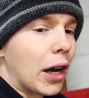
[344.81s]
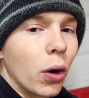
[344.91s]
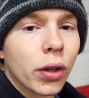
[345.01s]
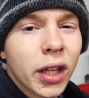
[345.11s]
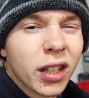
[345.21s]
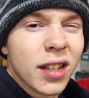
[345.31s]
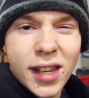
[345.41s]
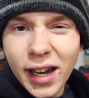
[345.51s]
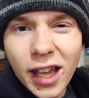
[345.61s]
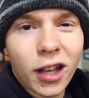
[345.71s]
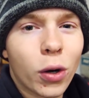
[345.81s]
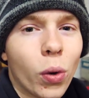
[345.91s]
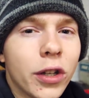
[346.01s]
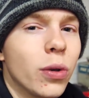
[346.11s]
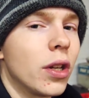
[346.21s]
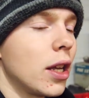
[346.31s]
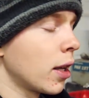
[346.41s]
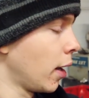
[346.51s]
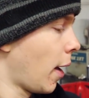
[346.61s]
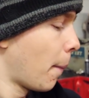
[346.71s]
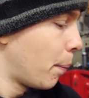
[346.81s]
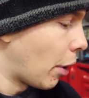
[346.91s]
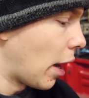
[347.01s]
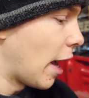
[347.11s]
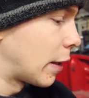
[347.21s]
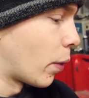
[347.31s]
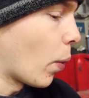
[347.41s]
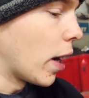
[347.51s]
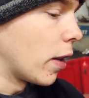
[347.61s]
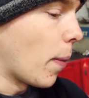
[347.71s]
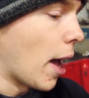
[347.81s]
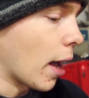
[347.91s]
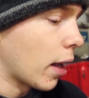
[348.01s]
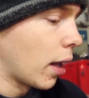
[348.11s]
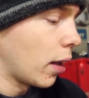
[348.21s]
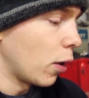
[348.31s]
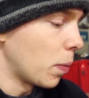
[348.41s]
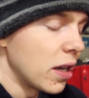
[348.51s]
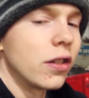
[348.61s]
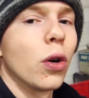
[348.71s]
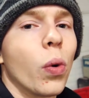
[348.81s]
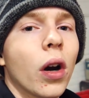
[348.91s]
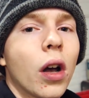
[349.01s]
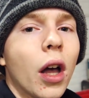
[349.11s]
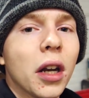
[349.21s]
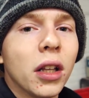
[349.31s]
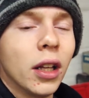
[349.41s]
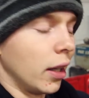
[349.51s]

Not only is that kind of cool and unique, but it adds more weight in the back. It'll be easier to work on